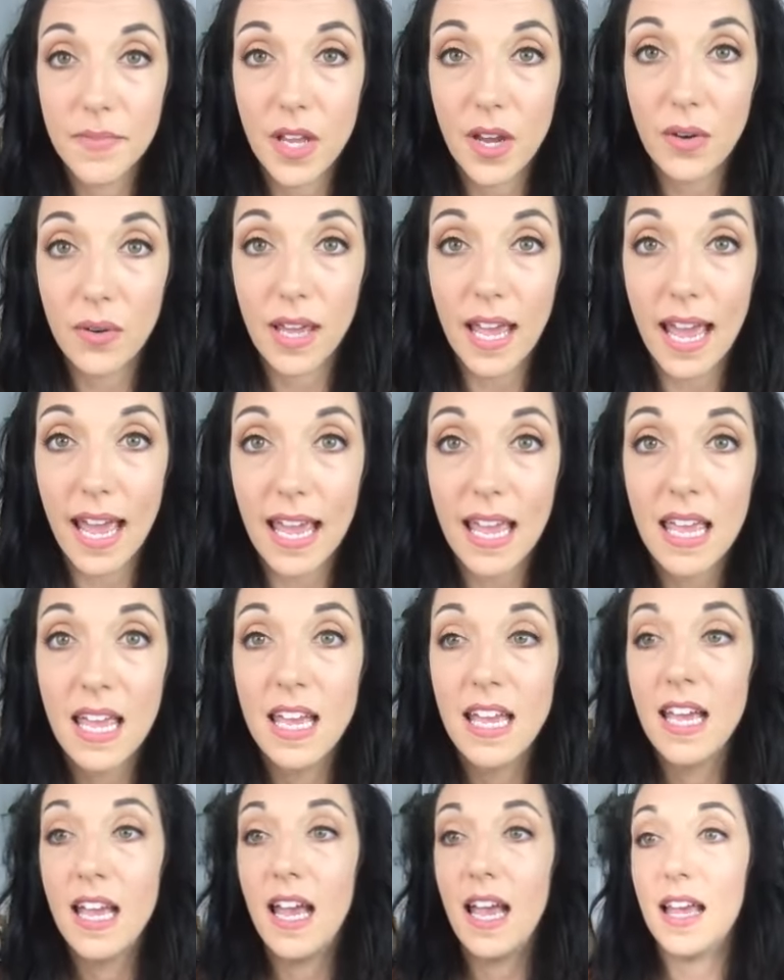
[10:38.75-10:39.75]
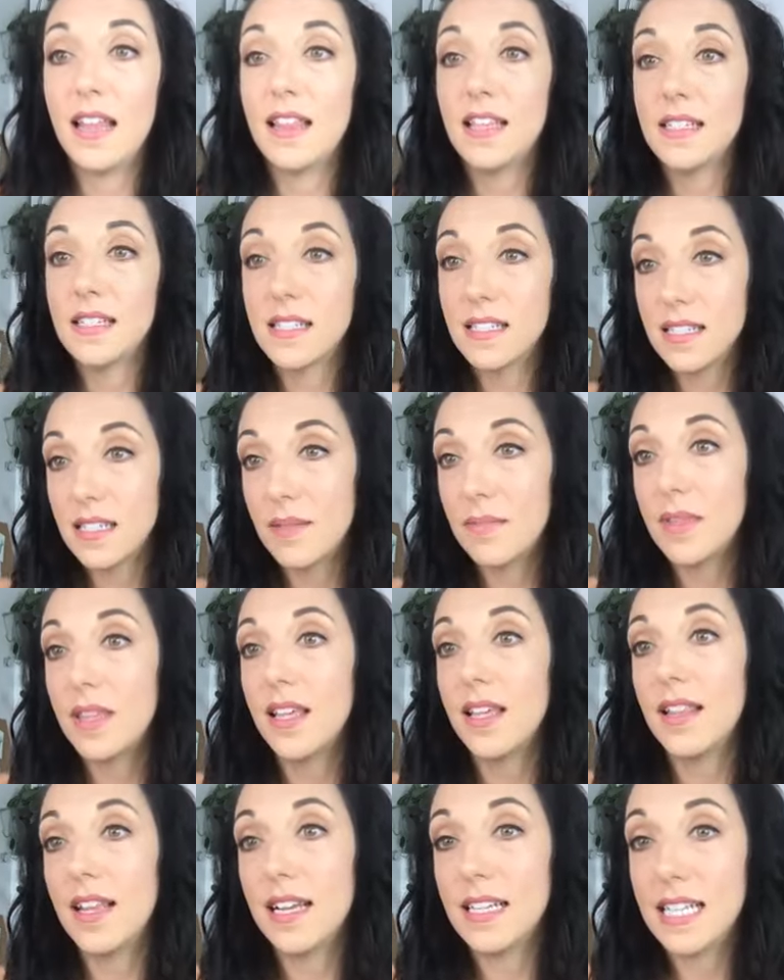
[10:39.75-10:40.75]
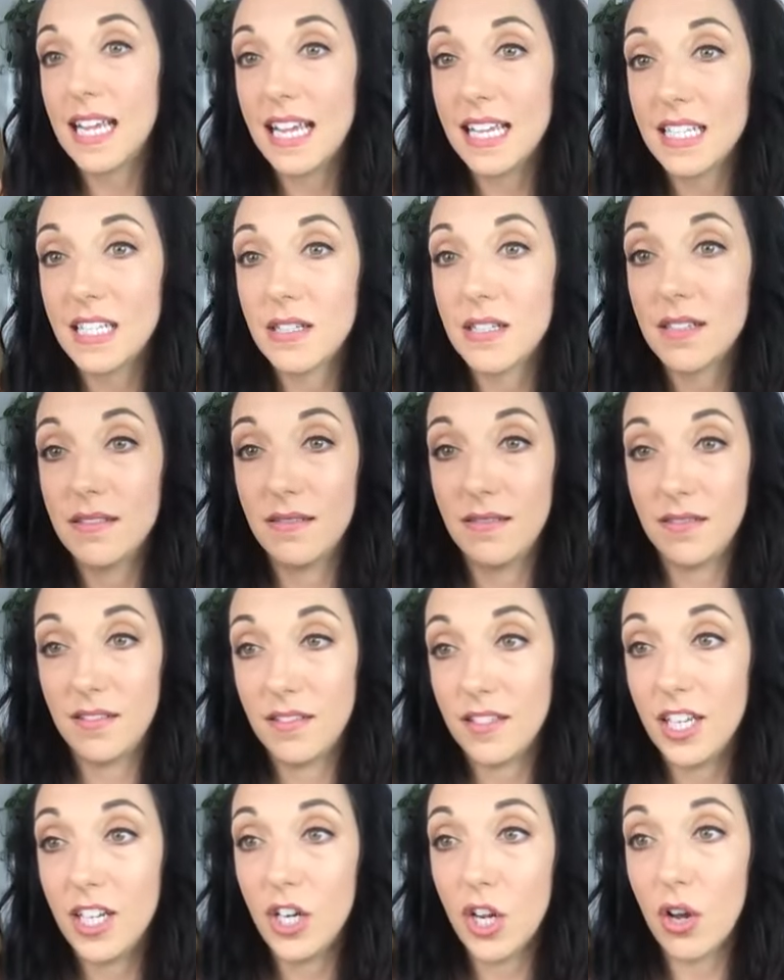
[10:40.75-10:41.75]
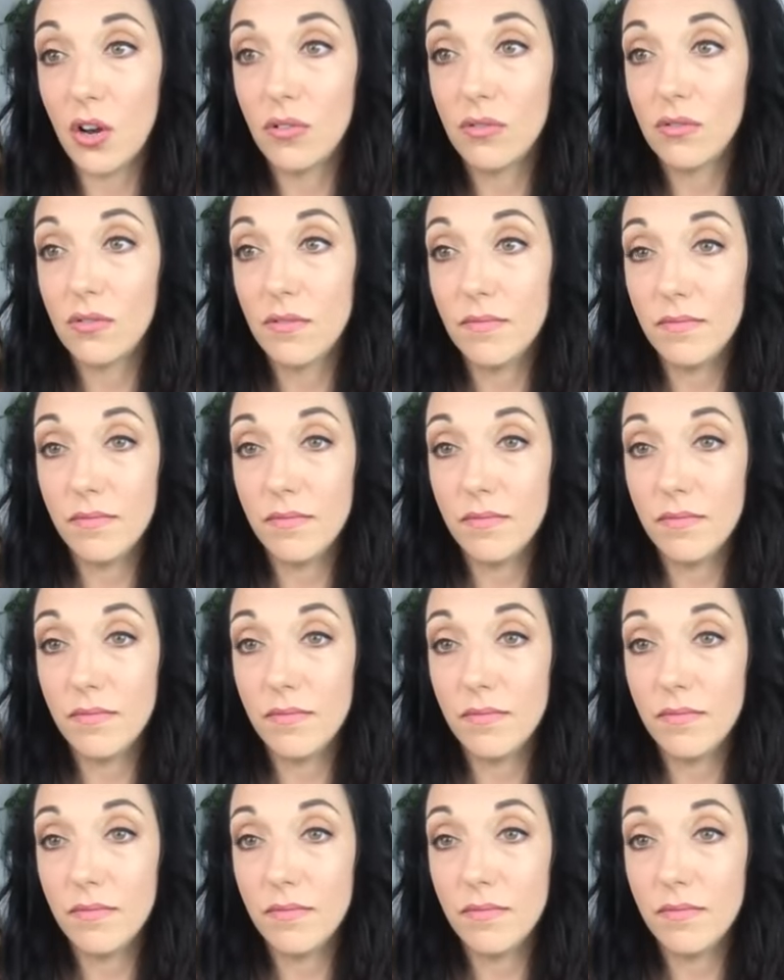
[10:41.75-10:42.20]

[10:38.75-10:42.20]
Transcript: Okay, and this is something that takes, you know,